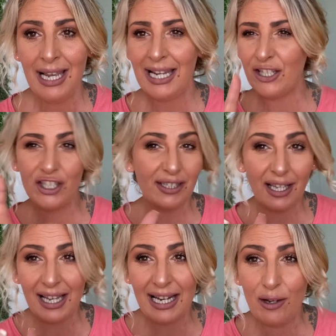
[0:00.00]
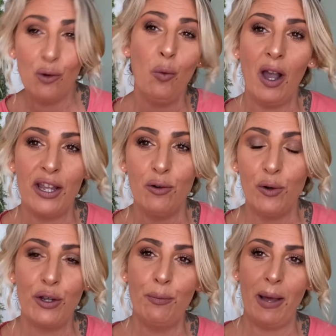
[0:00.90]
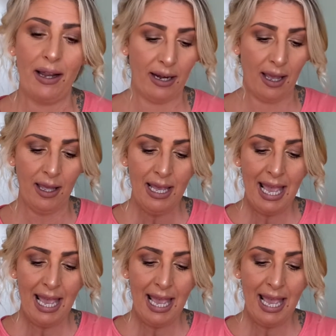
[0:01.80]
It's just like a little white oil burner.